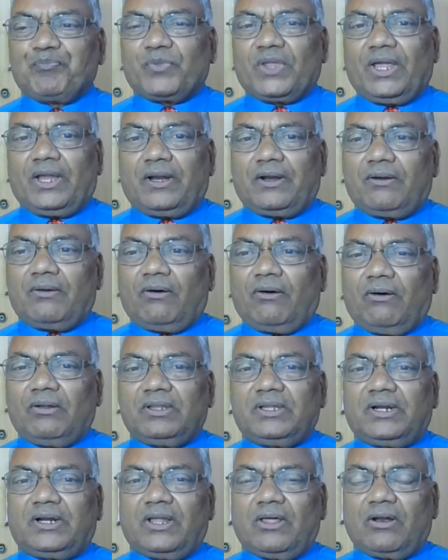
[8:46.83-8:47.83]
and all
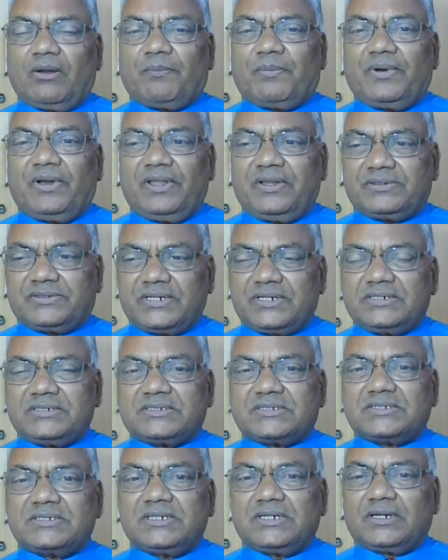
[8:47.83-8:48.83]
the developed
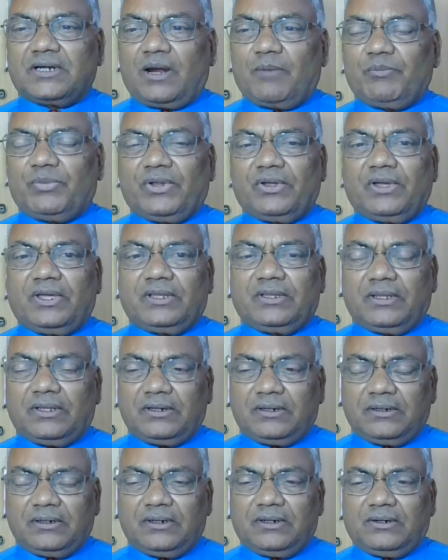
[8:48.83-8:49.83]
nations come
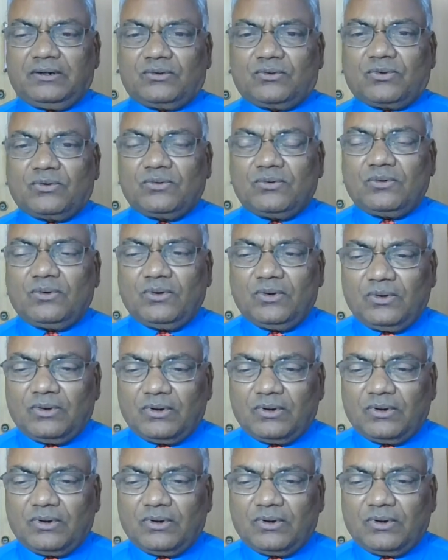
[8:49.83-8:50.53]
together to